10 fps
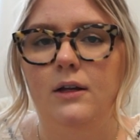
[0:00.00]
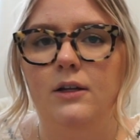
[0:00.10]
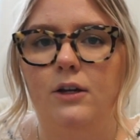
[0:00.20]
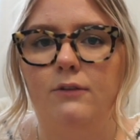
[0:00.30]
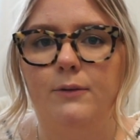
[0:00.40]

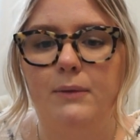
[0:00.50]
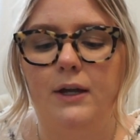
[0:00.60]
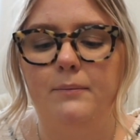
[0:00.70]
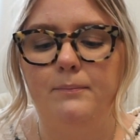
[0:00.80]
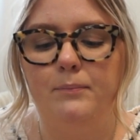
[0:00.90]
go from
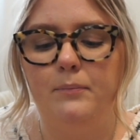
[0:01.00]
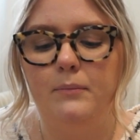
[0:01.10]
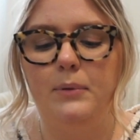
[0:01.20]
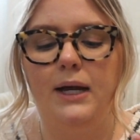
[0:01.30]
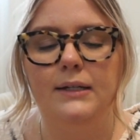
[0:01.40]
there.
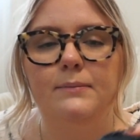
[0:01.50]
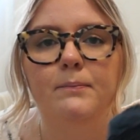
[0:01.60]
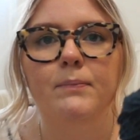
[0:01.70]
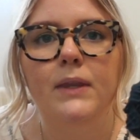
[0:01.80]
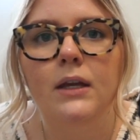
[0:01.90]
But
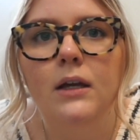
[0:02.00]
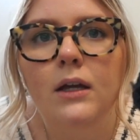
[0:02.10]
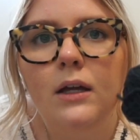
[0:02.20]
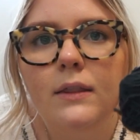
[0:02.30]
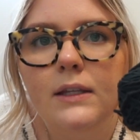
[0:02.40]

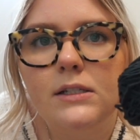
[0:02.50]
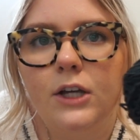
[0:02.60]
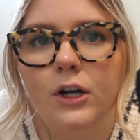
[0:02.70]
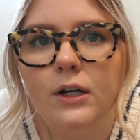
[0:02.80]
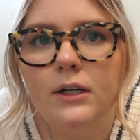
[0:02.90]
this
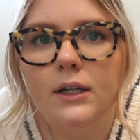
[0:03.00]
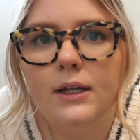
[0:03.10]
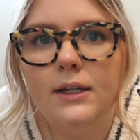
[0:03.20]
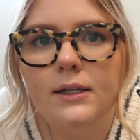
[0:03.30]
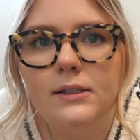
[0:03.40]
yarn
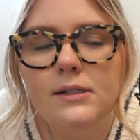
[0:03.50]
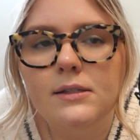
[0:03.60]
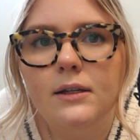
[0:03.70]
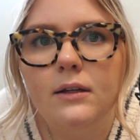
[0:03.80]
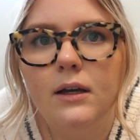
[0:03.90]
is
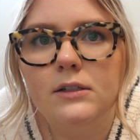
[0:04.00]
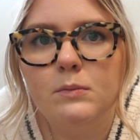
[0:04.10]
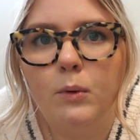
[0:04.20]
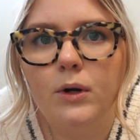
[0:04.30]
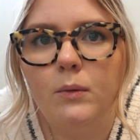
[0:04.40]

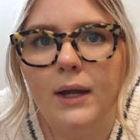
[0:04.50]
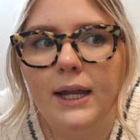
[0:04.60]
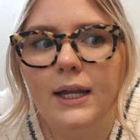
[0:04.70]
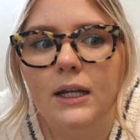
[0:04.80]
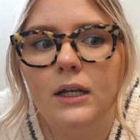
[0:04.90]
sport
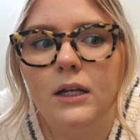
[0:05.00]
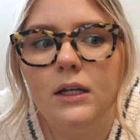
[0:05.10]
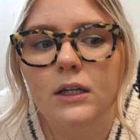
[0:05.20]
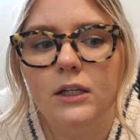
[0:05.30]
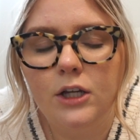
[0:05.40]
weight
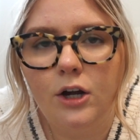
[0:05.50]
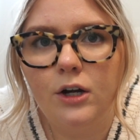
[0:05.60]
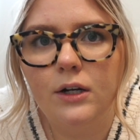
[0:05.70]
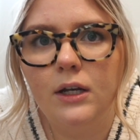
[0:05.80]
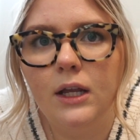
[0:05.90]

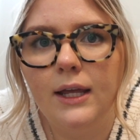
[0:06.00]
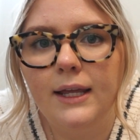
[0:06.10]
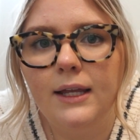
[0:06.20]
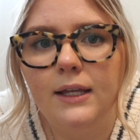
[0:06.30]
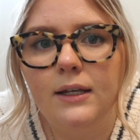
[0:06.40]
yarn
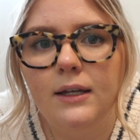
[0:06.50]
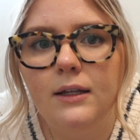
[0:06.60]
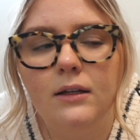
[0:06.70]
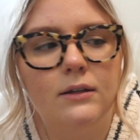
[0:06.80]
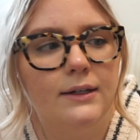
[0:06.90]
in
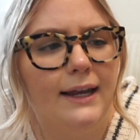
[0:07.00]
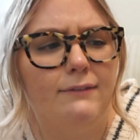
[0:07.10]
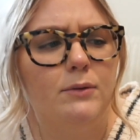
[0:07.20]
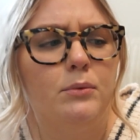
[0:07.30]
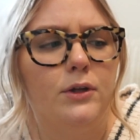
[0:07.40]

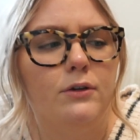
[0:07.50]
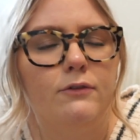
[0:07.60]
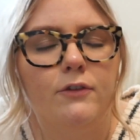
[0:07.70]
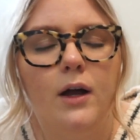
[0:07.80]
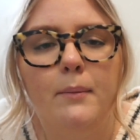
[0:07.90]
navy blue
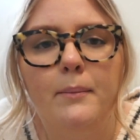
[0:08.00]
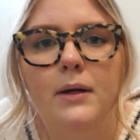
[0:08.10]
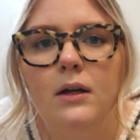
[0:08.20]
from